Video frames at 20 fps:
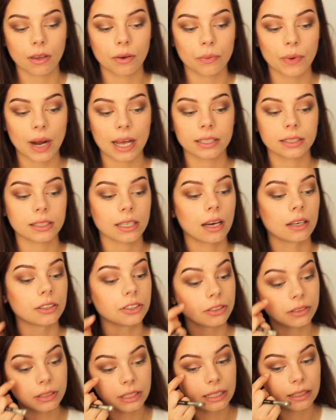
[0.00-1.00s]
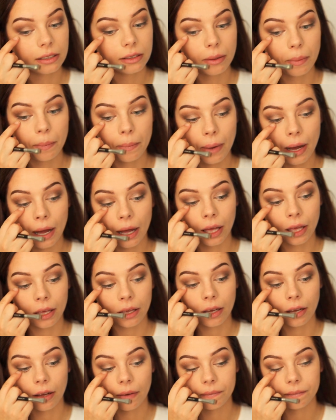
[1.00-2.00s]
right underneath
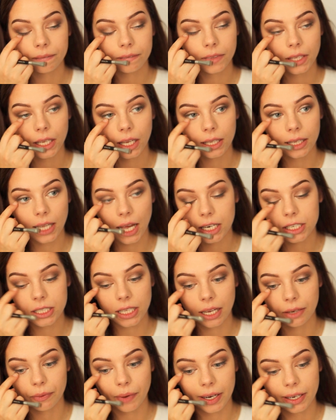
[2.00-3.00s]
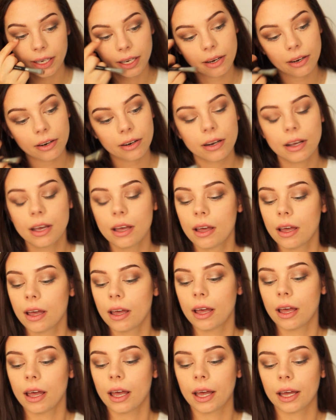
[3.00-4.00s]
my lash line right here.
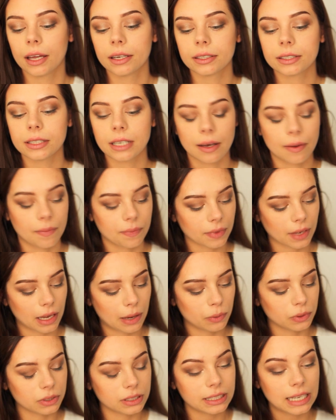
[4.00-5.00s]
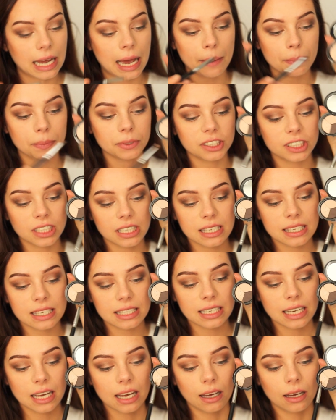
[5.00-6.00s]
And I will tap
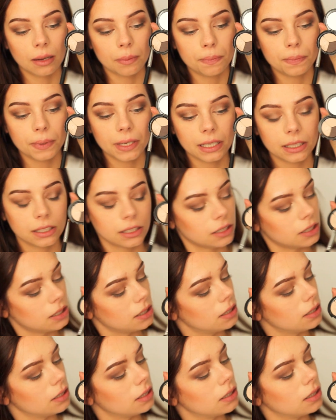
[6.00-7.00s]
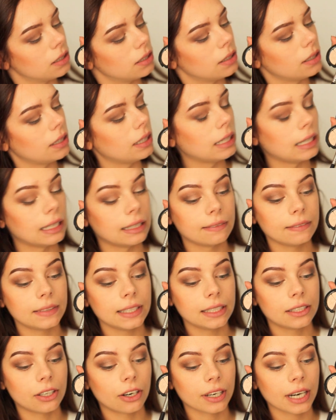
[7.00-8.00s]
just a bit in
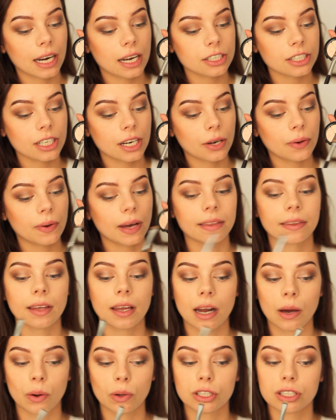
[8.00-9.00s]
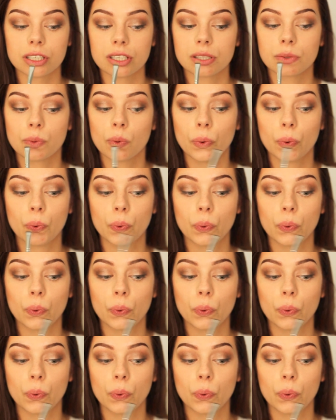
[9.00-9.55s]
the dark eyeshadow, and then I will just